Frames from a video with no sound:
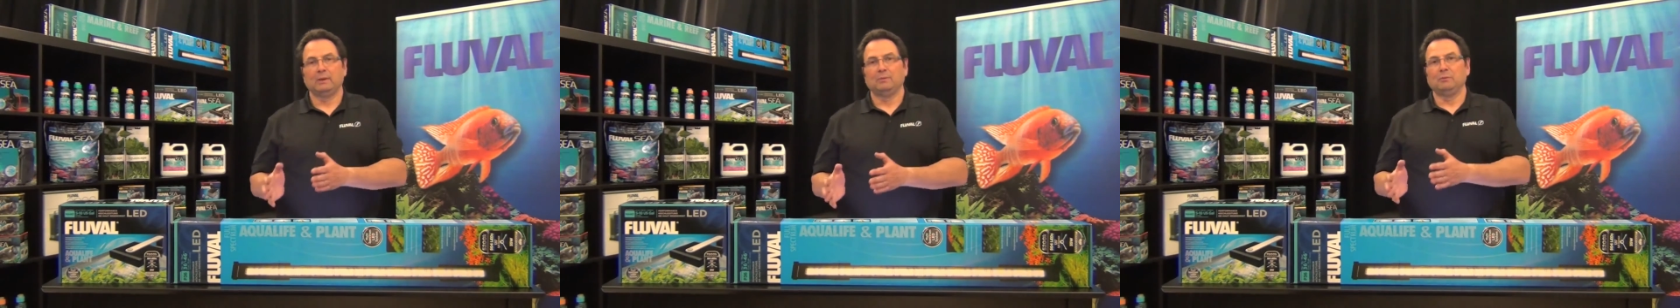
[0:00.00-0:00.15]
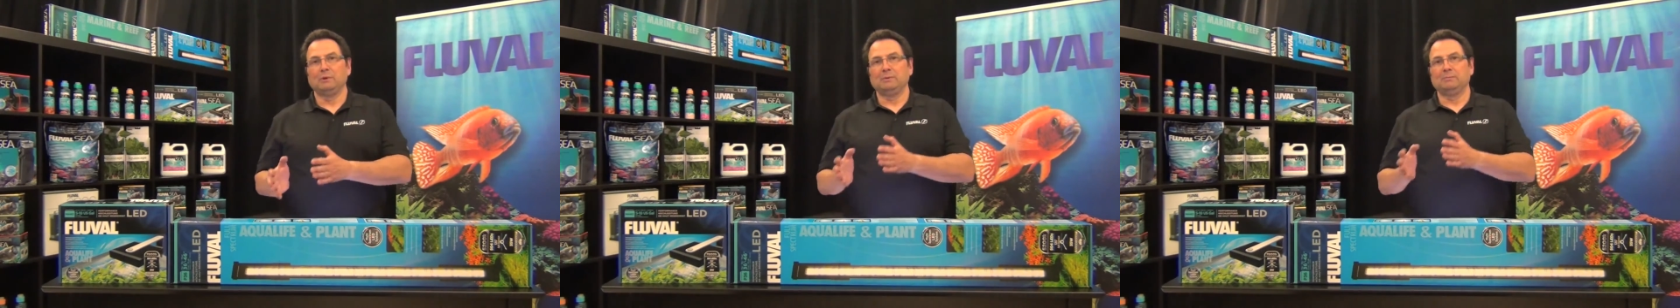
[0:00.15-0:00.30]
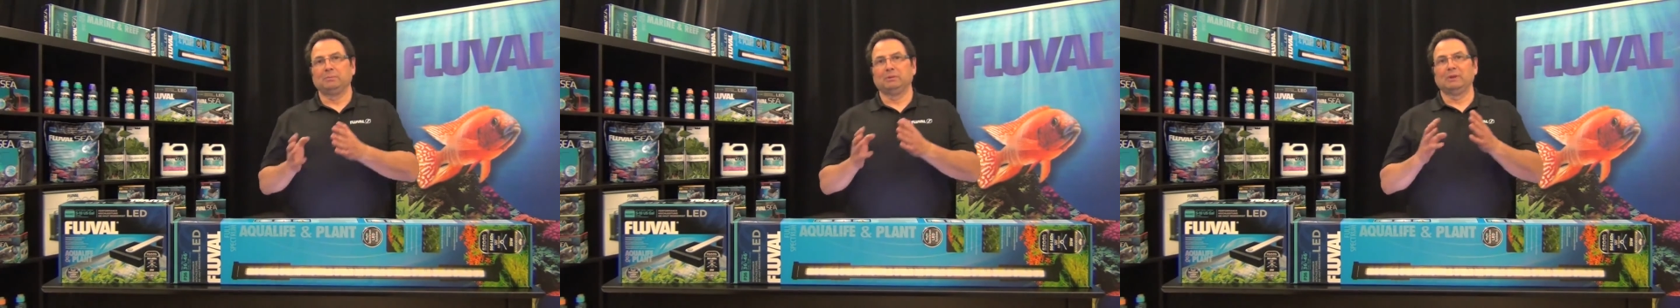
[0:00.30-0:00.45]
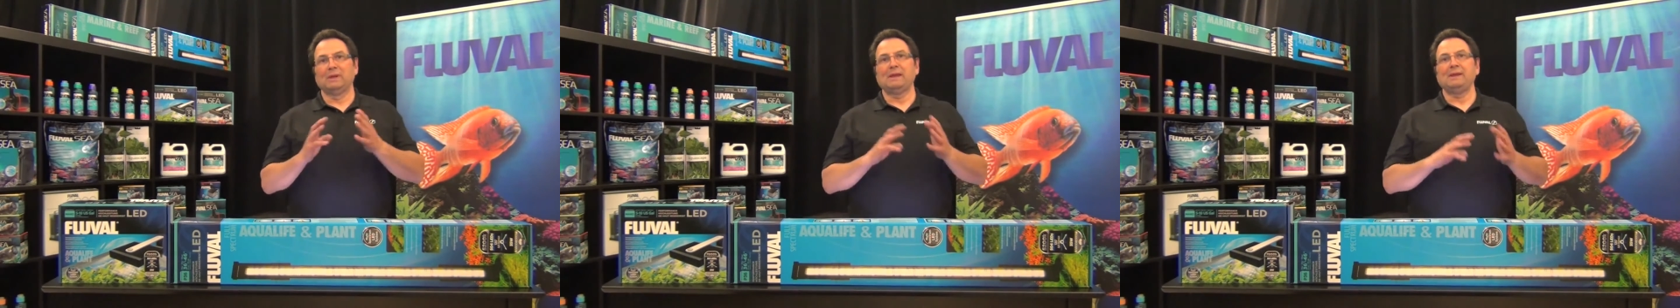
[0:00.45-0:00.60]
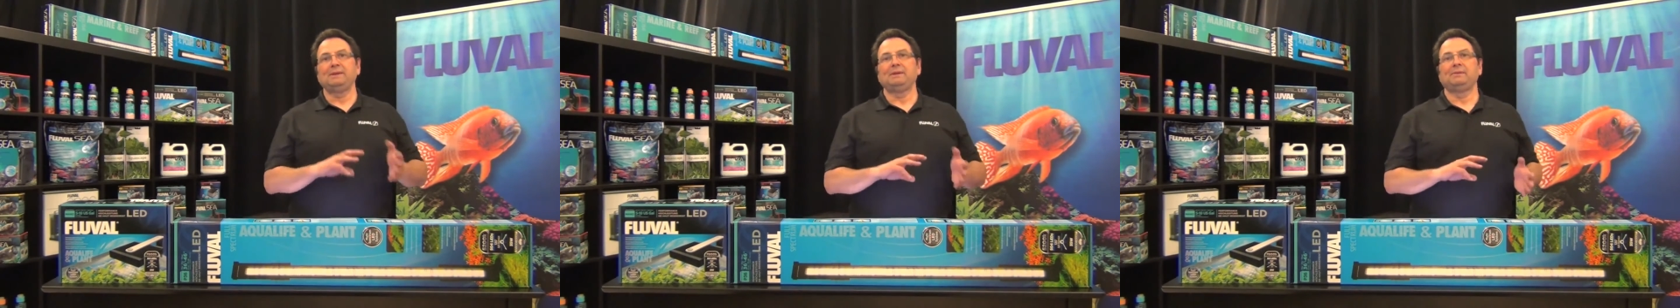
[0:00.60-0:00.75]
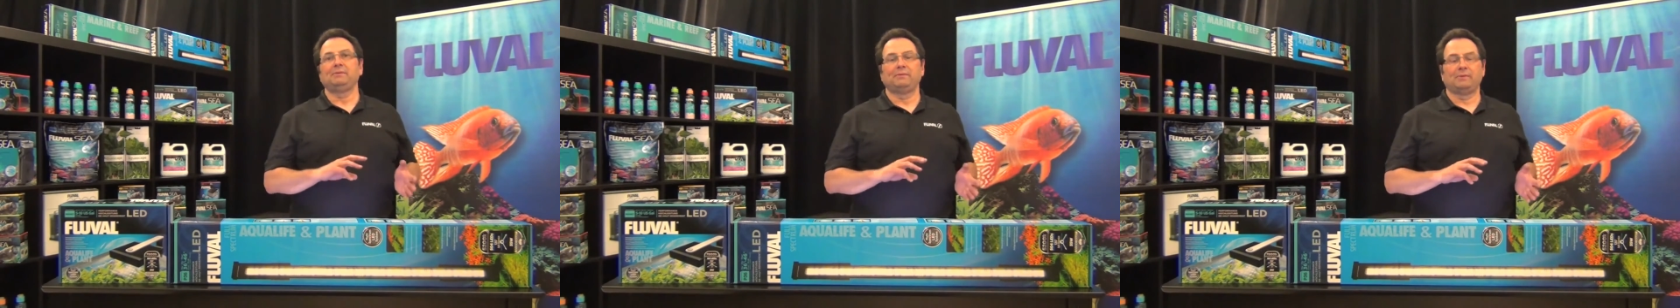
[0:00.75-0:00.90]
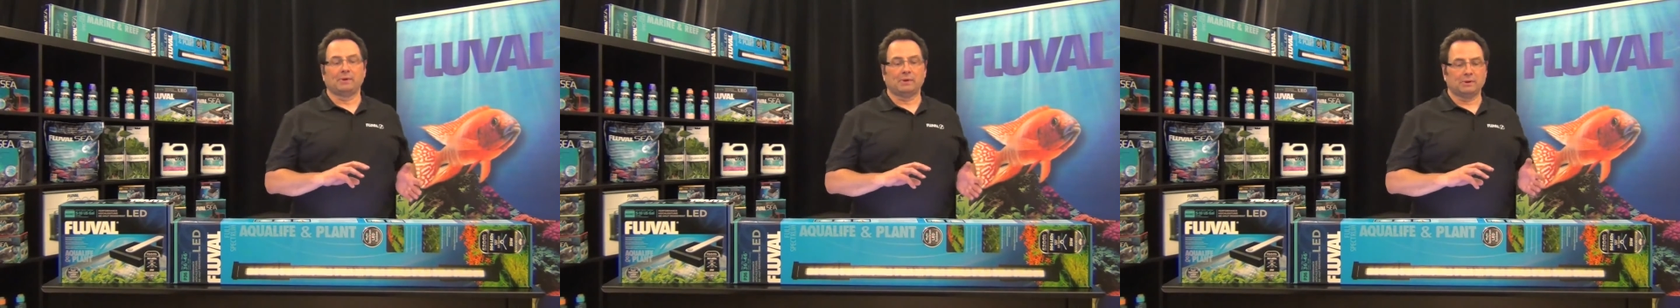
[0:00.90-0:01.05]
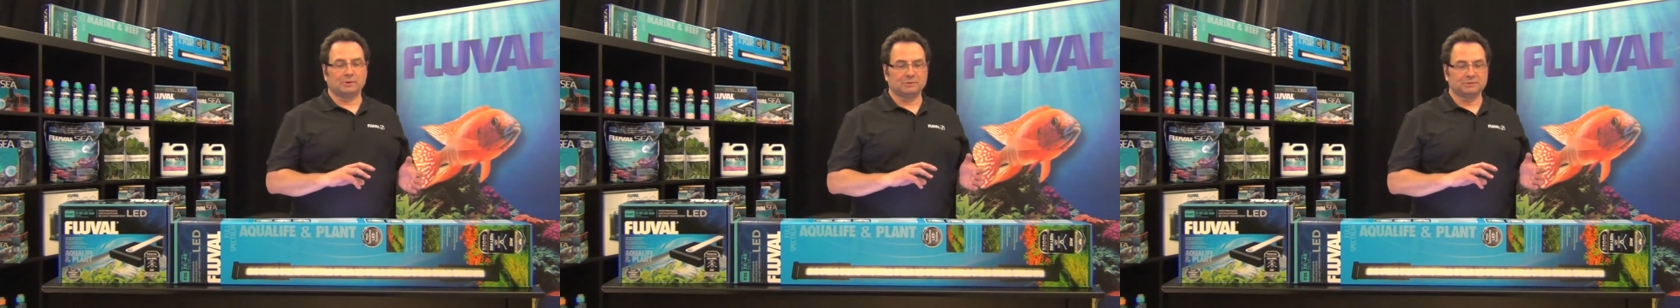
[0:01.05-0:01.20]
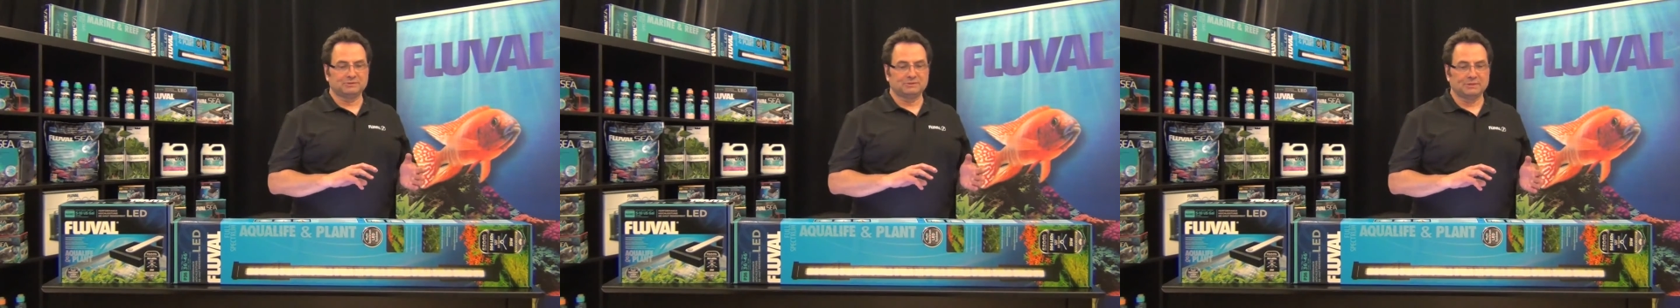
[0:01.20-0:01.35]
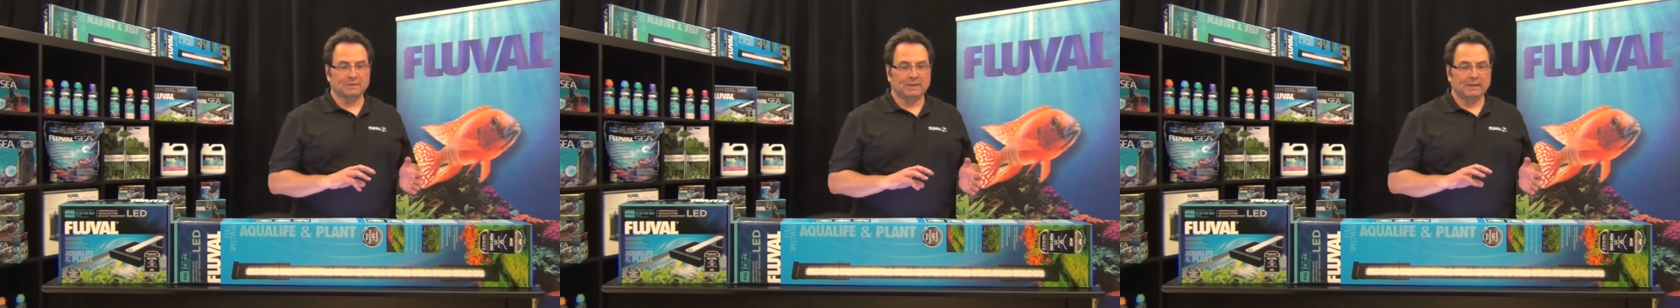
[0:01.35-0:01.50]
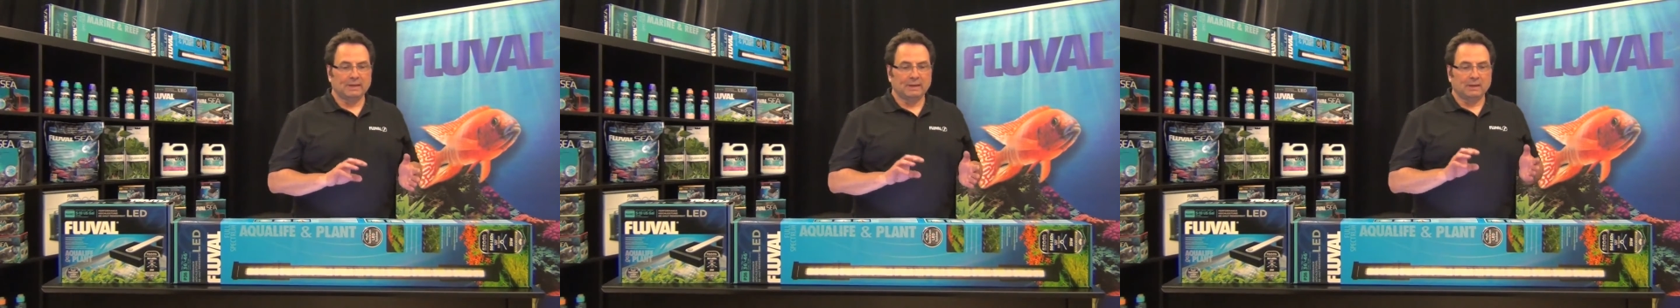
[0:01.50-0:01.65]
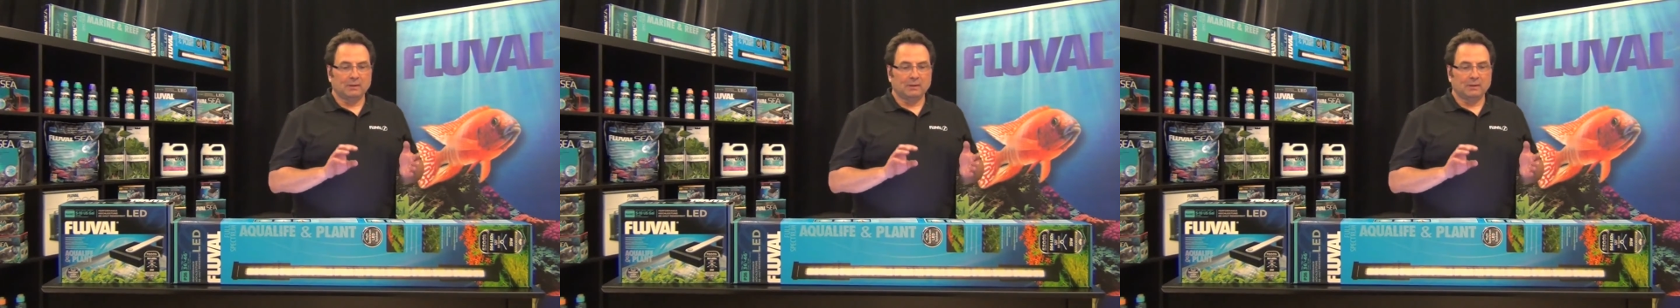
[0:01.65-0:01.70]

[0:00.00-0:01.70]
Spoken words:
We blended those